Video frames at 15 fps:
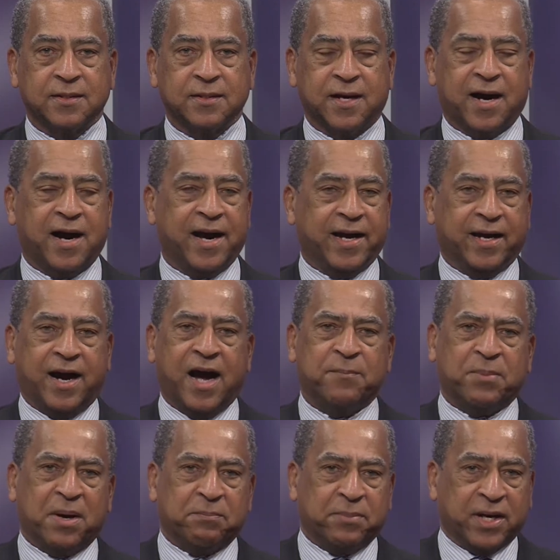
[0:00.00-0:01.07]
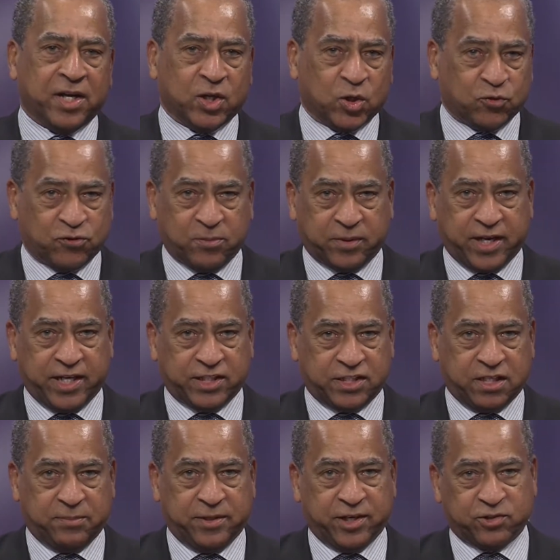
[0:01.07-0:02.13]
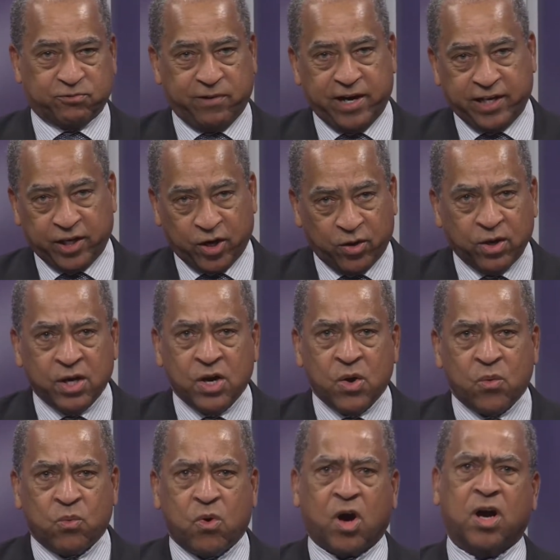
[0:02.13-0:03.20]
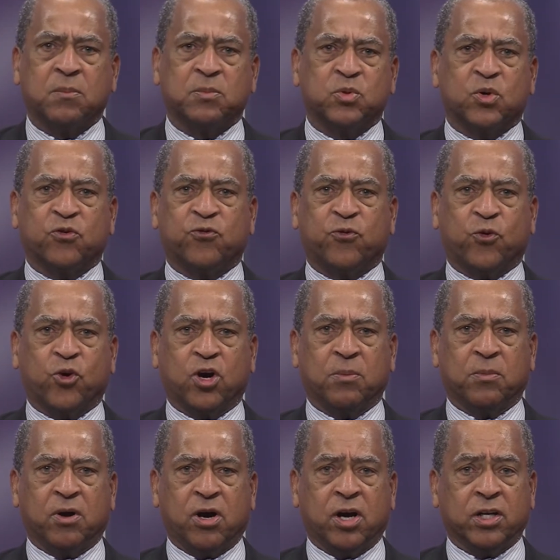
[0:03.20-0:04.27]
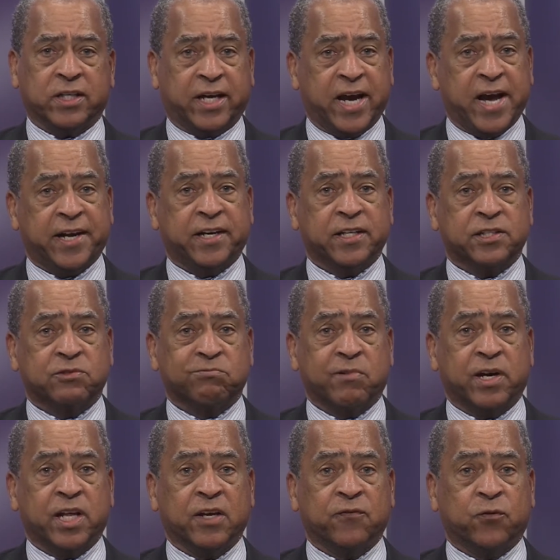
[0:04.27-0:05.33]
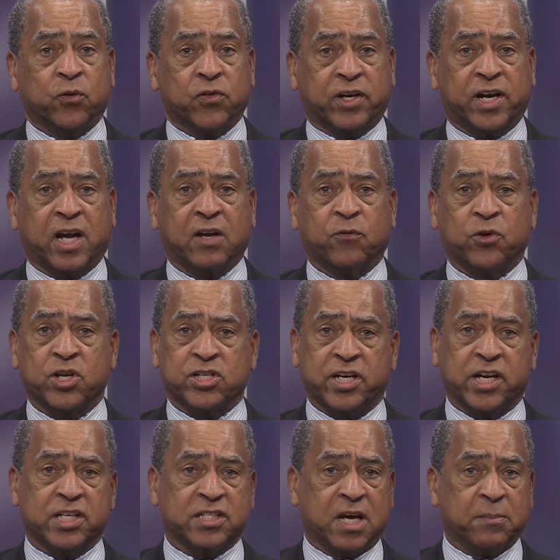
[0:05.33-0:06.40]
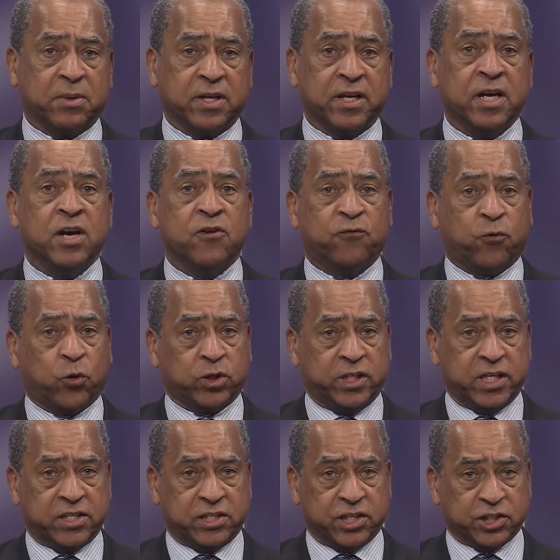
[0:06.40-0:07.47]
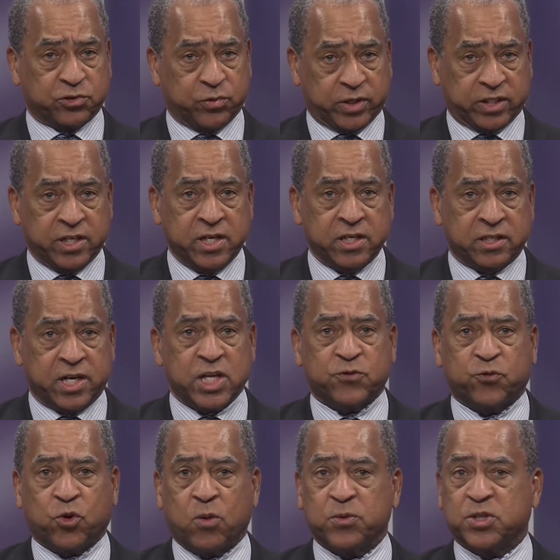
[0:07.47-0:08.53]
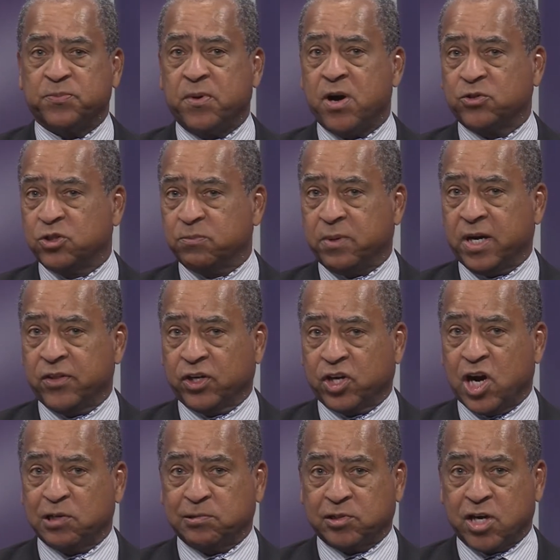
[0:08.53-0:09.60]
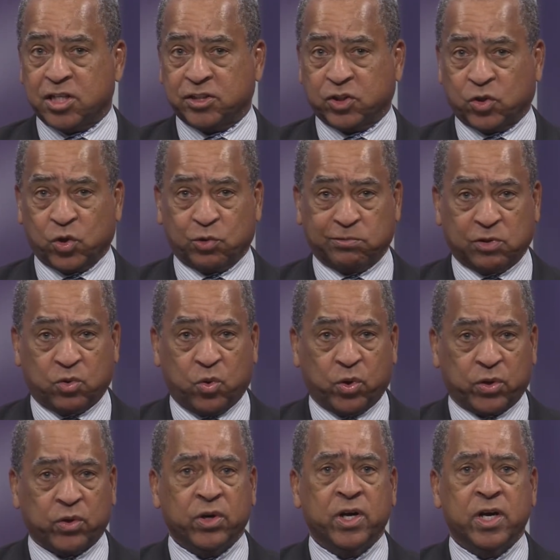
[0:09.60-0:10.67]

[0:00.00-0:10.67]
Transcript: Hi, I'm Bob Butler from KCBS Radio. Welcome to a forum on candidates running for the California State Assembly 14th District. Today's forum is sponsored by the Contra Costa Clerk Recorder,